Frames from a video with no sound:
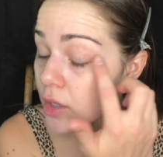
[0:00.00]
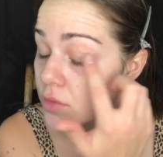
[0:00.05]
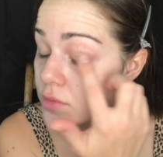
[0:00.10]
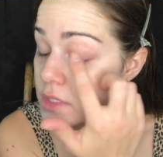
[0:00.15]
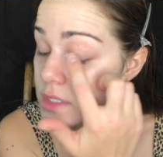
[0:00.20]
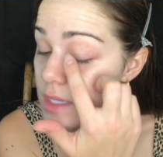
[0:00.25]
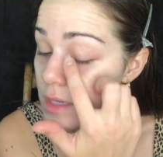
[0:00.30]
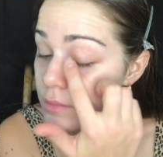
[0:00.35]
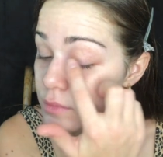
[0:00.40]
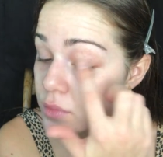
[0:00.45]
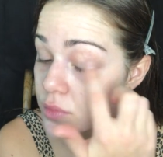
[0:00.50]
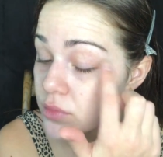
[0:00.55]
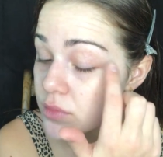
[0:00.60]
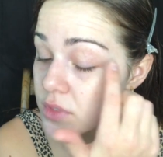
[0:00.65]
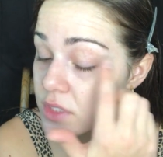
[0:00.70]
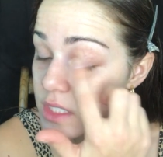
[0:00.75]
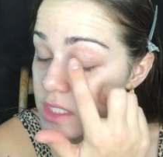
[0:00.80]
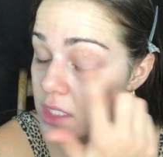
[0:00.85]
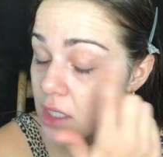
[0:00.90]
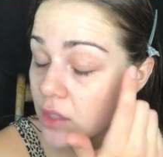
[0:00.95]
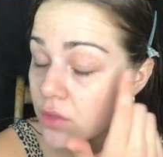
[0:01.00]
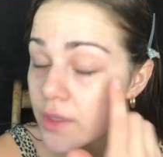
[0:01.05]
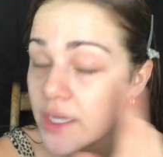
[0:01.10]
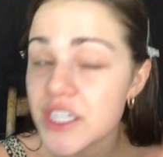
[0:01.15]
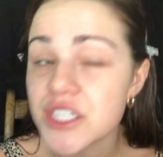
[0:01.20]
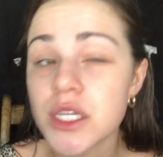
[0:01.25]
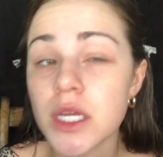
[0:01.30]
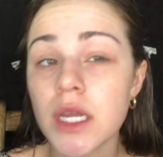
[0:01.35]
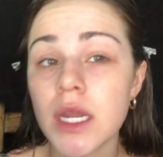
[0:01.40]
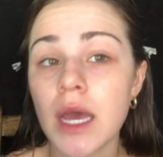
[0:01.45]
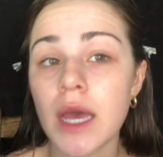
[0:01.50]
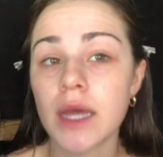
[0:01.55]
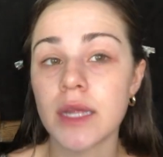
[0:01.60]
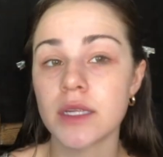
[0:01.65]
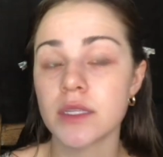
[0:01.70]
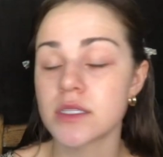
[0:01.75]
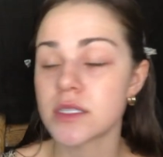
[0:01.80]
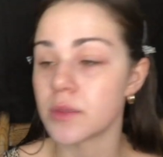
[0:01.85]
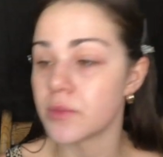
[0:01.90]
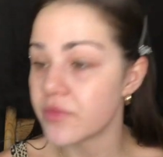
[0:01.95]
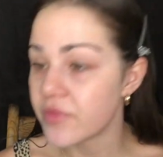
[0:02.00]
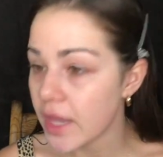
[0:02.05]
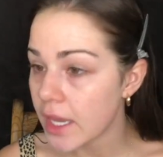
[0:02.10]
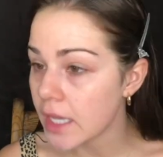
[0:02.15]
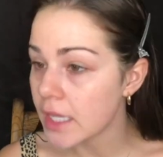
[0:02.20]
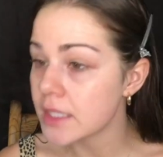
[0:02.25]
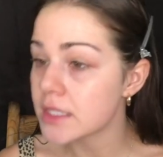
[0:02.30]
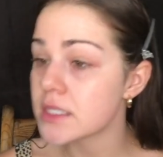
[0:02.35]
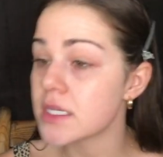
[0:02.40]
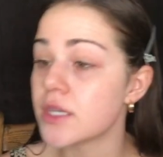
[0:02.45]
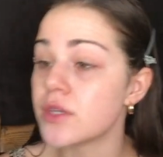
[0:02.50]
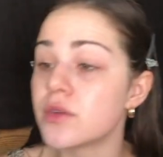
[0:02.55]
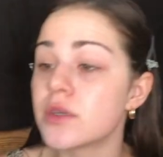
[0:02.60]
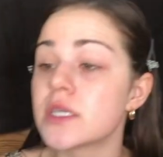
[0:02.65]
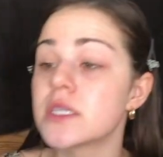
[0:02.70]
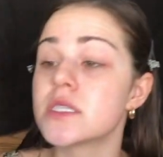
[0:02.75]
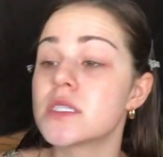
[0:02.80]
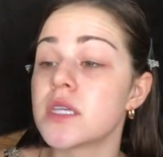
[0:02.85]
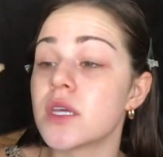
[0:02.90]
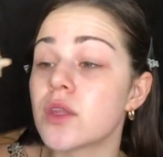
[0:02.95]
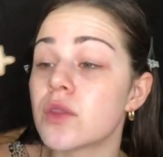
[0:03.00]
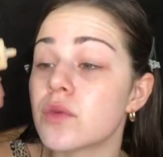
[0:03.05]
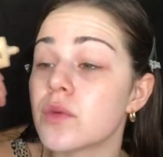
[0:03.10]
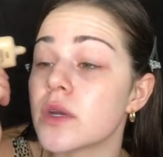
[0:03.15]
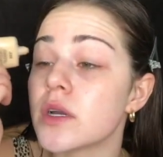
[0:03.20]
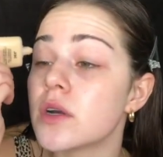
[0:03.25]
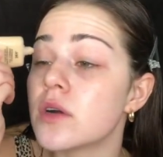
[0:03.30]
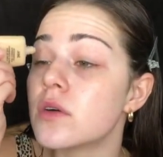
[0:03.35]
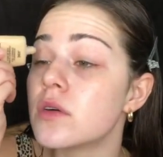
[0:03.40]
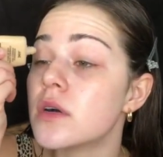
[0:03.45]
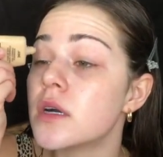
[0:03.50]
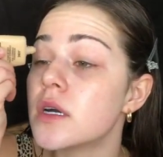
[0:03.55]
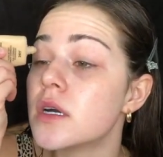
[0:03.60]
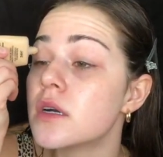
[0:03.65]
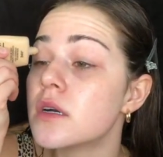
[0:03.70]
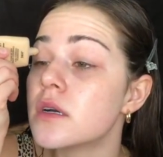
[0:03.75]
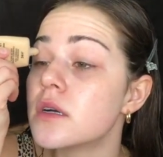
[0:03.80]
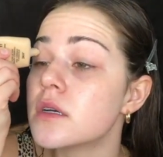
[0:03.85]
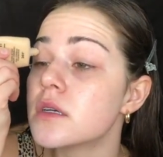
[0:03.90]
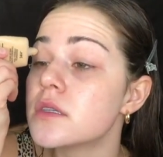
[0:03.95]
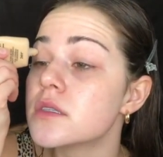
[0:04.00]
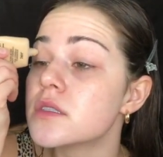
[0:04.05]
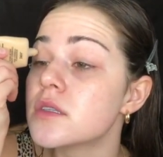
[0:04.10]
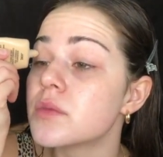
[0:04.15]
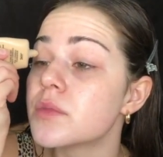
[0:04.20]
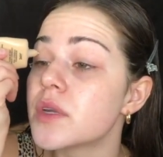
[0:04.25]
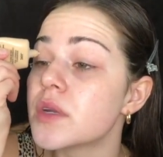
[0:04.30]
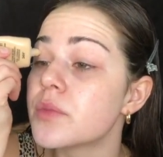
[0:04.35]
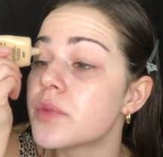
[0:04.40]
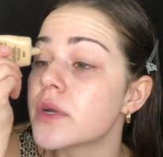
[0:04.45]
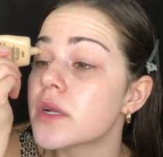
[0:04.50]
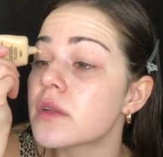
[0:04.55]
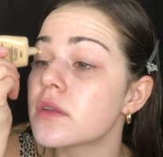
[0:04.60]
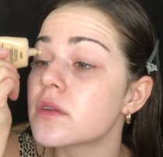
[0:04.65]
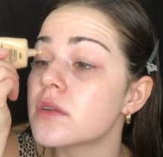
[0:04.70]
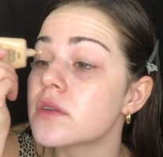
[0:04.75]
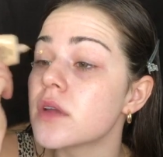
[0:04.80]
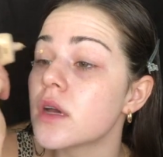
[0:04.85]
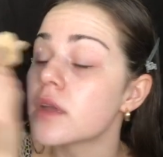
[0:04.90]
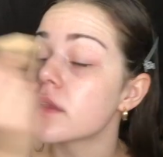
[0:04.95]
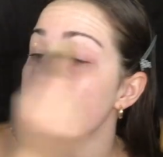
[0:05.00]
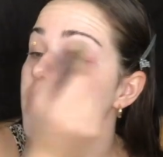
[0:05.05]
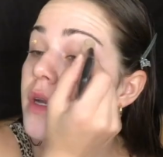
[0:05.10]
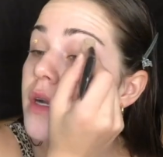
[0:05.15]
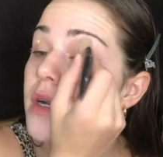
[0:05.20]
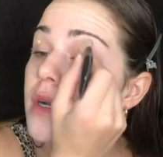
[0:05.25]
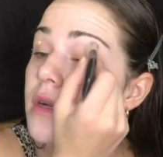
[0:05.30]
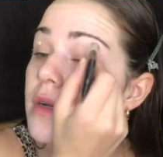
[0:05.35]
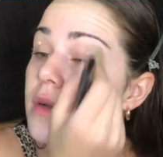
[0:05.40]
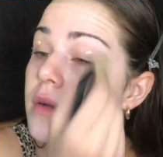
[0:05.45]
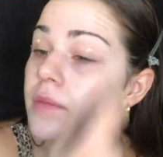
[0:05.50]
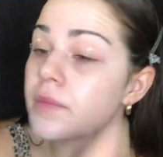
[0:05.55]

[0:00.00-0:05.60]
some discoloration and some veins that you can see through. So I'm going to put a little dot there.